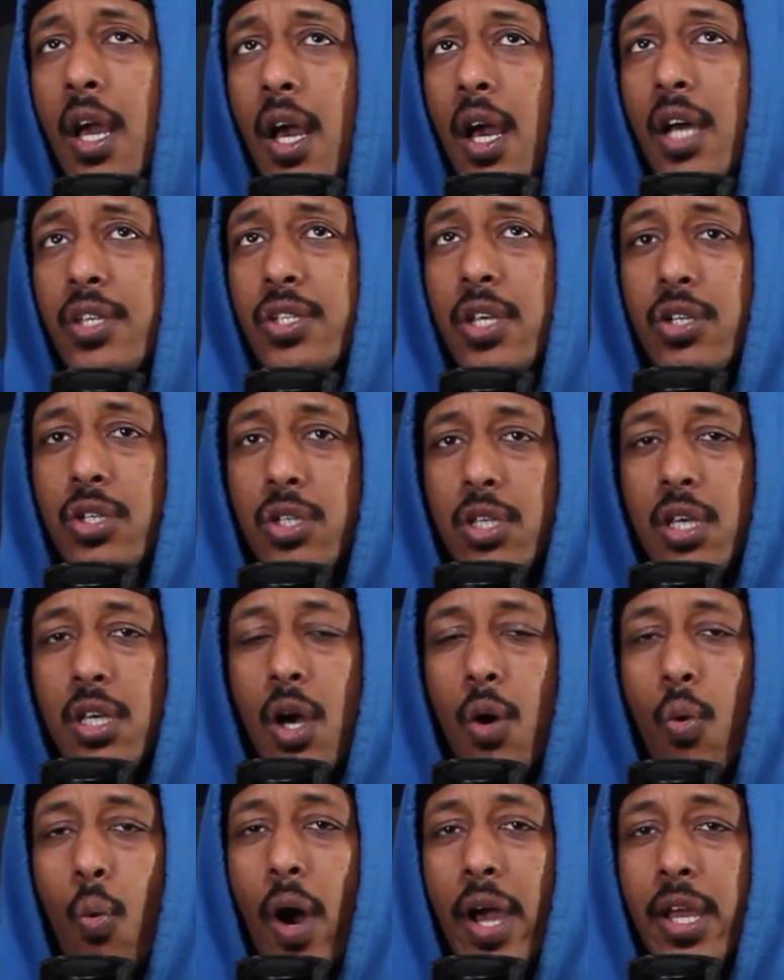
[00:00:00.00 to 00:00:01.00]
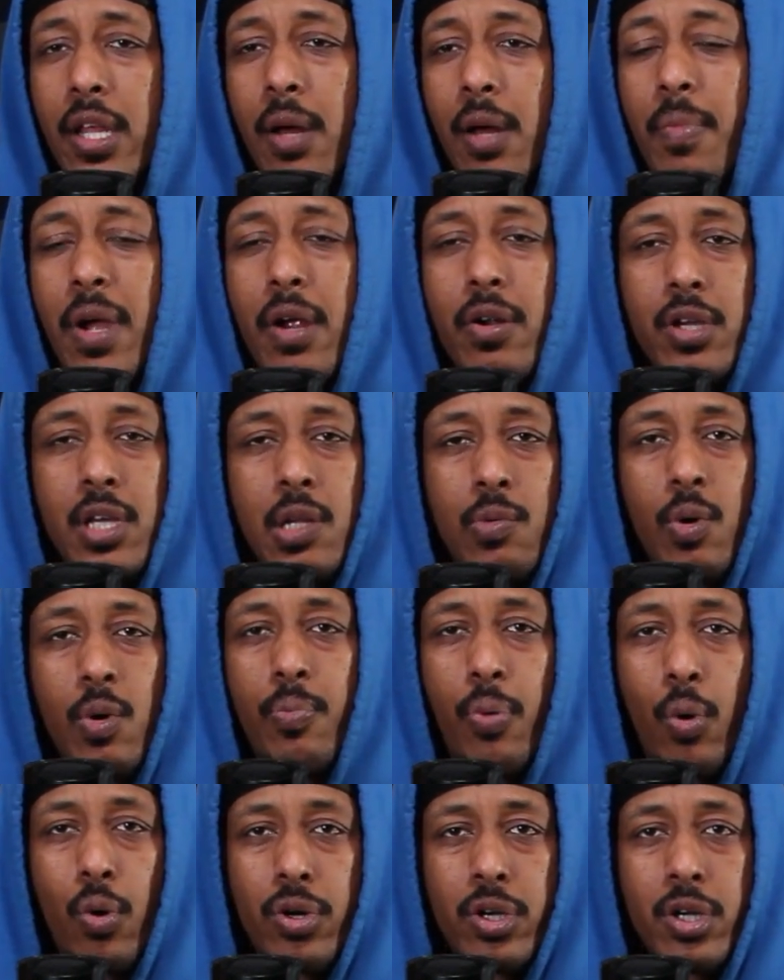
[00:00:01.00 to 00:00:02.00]
Essentially, a white American
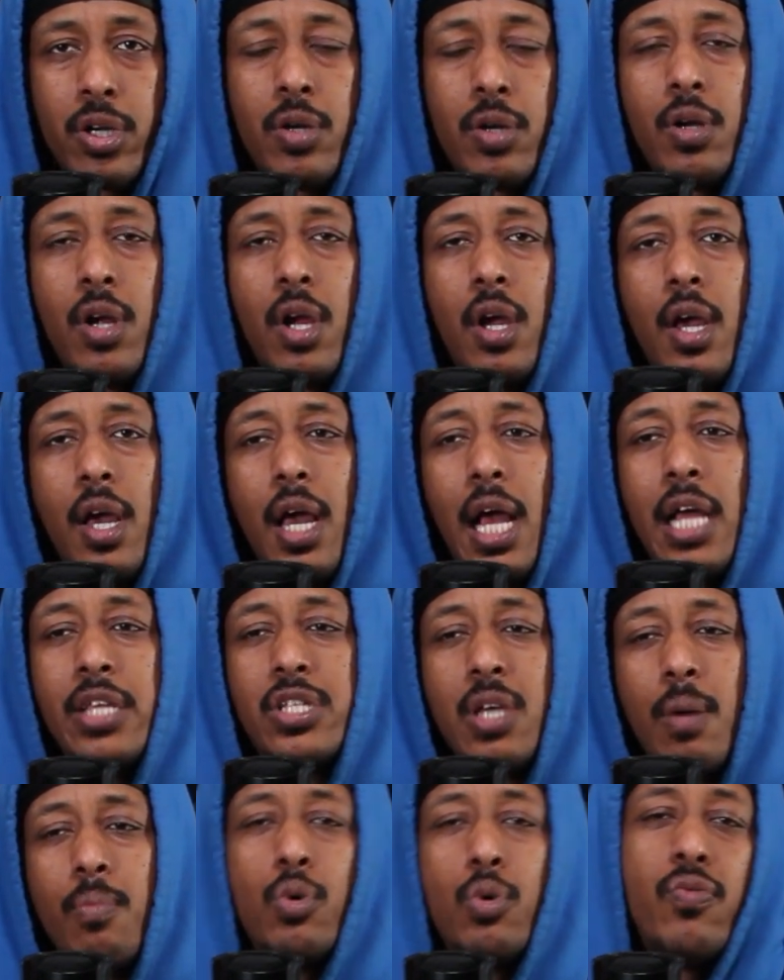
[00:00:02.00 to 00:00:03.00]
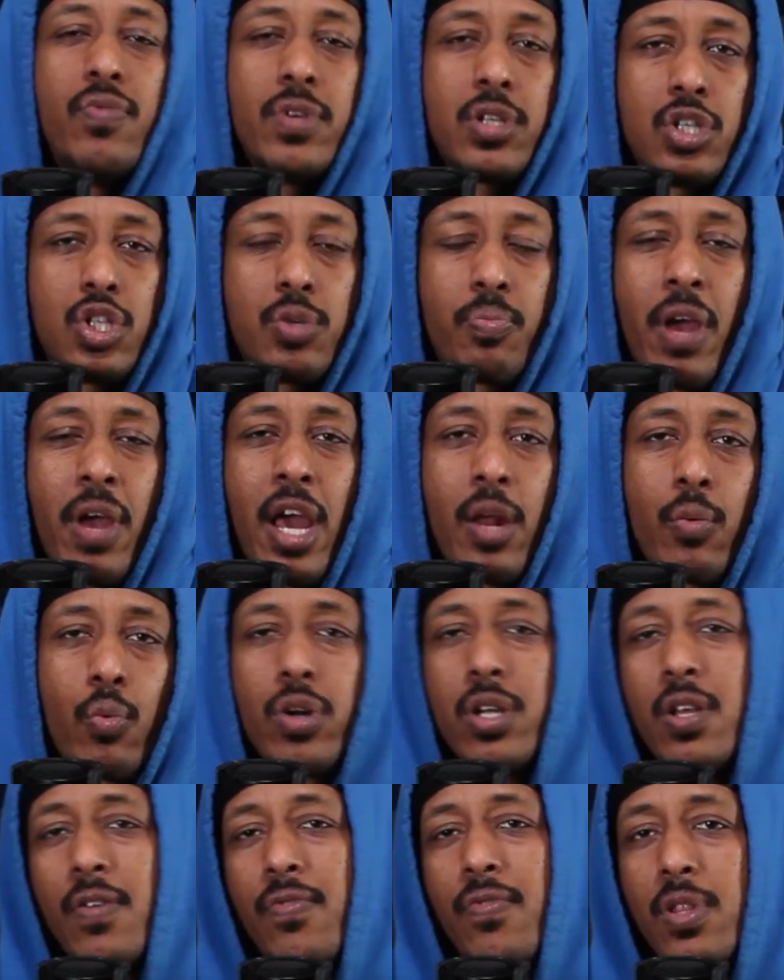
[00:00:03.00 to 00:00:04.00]
reporter ends up moving to Japan,
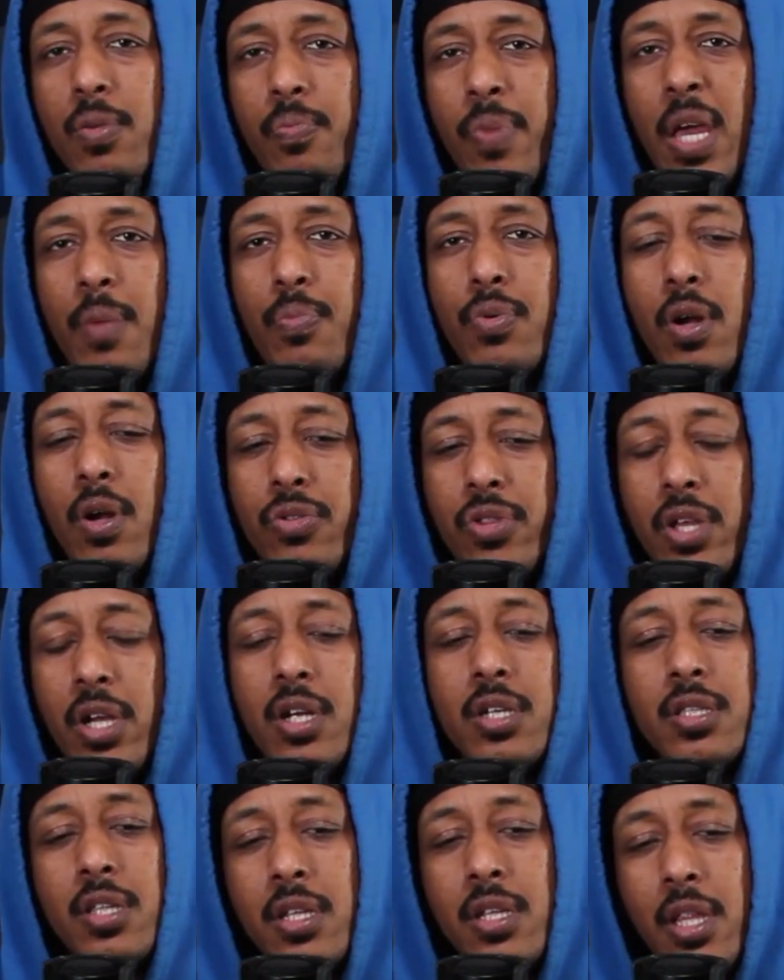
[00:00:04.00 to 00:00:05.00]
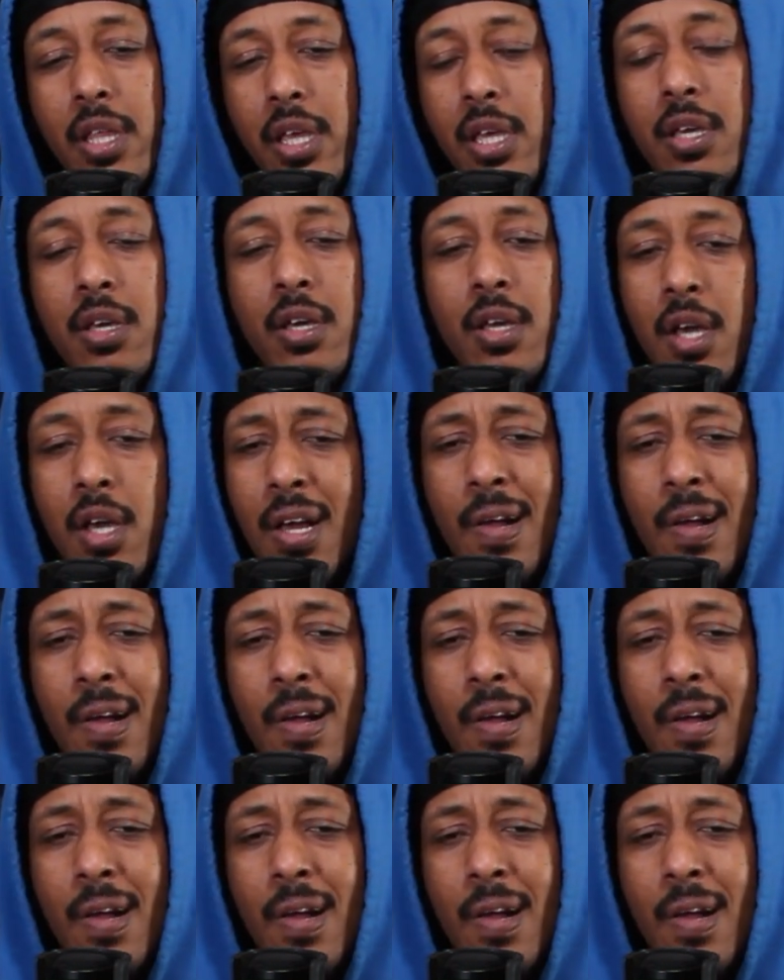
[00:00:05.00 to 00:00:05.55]
working for the paper out there, and then like